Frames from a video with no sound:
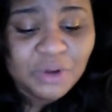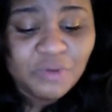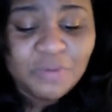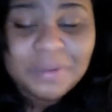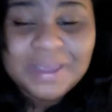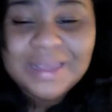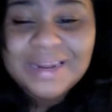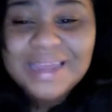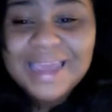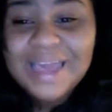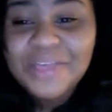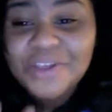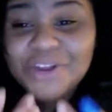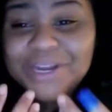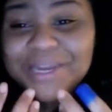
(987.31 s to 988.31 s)
We've been
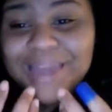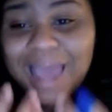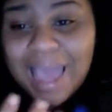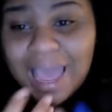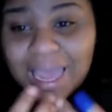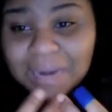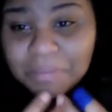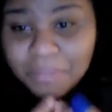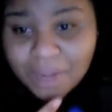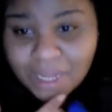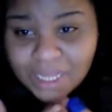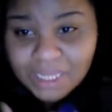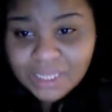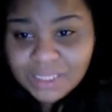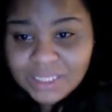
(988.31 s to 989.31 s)
together 9
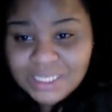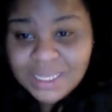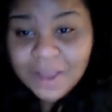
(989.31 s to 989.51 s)
months.